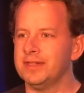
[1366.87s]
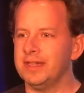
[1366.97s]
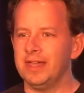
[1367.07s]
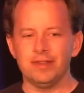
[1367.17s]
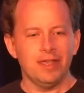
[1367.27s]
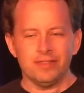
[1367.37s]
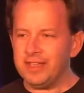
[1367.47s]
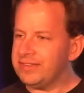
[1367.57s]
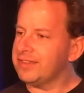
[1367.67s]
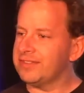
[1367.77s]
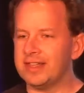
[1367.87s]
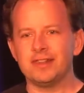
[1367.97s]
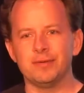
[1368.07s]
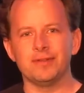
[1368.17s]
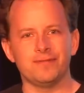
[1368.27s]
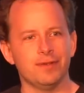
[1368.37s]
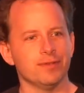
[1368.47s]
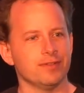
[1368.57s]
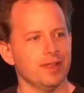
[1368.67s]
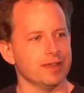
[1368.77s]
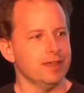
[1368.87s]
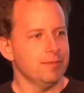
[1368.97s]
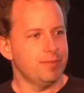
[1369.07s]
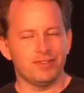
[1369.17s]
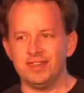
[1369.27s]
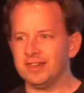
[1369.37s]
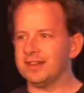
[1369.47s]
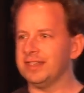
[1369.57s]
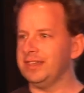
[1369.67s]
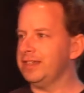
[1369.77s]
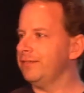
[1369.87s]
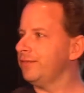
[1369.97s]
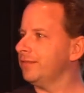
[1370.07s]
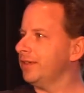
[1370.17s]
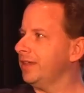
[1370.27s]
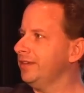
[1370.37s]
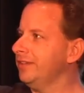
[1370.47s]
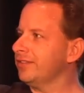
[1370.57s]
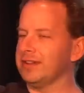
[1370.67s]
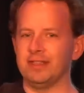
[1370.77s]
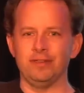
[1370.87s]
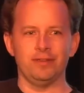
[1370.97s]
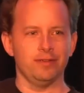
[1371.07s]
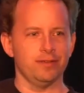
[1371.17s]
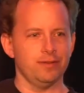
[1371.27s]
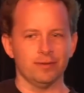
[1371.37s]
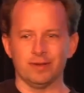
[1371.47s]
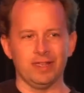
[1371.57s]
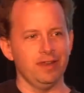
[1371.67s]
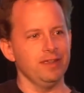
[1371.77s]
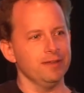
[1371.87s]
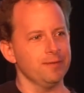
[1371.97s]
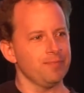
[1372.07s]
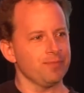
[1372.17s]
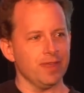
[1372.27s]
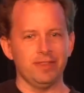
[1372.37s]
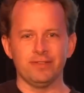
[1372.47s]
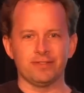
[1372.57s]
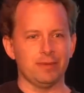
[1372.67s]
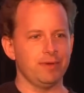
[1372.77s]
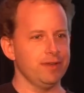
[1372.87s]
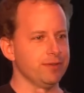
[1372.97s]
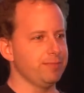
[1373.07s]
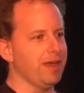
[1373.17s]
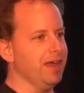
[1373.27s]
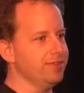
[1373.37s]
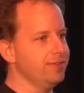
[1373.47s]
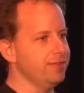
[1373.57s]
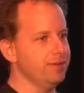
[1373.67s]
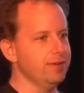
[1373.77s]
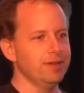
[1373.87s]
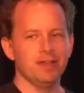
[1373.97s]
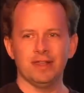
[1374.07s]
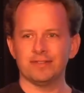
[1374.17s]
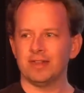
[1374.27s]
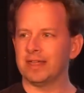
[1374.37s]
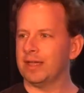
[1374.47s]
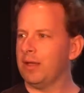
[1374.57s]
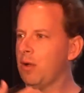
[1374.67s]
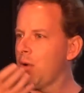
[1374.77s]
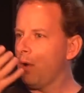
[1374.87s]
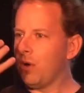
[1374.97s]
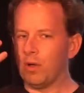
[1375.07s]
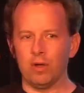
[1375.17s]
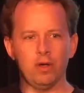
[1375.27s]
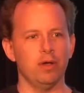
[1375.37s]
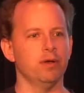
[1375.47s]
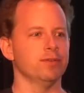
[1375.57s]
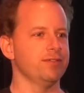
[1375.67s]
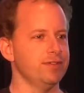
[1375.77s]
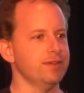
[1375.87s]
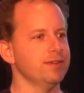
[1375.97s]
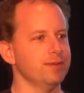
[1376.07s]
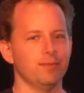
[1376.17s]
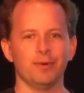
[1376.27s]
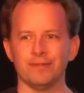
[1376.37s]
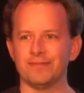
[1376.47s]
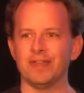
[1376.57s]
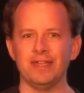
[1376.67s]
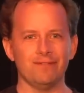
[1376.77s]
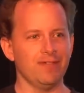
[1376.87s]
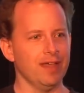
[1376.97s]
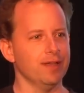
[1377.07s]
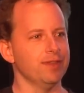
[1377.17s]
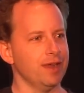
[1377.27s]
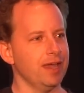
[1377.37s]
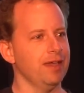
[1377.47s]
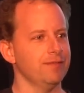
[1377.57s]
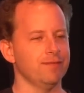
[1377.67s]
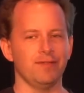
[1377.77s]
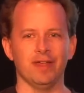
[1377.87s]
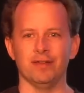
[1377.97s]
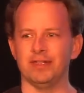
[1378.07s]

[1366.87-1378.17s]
And that's exactly what it feels like, particularly if initially you're leading and then somebody else passes you, and it's like, oh shit, what have they found that I haven't found?